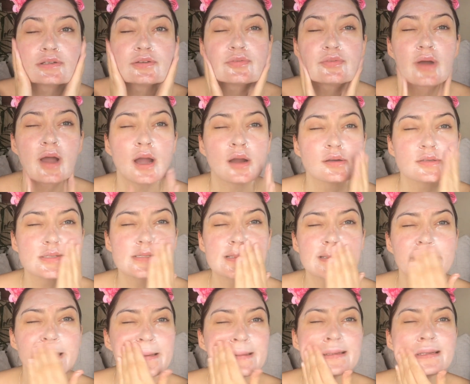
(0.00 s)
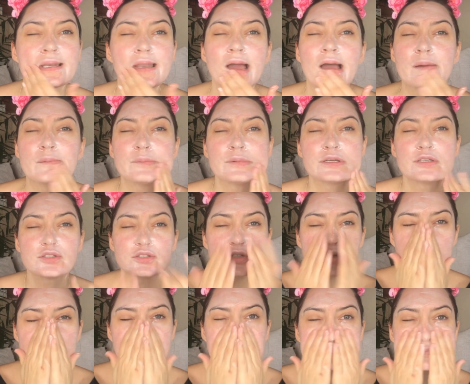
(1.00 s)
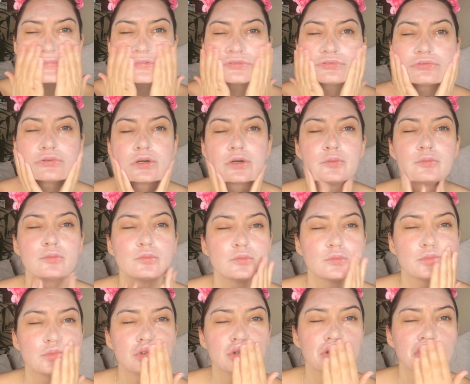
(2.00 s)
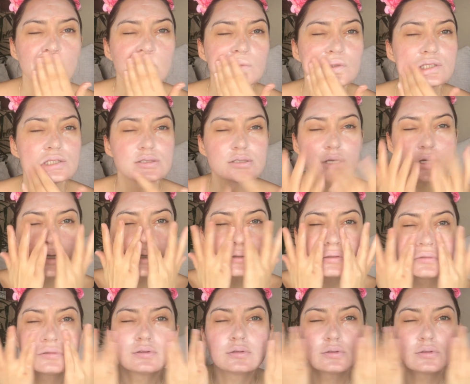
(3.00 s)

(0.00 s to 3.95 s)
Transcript: of our skin damage comes from the sun.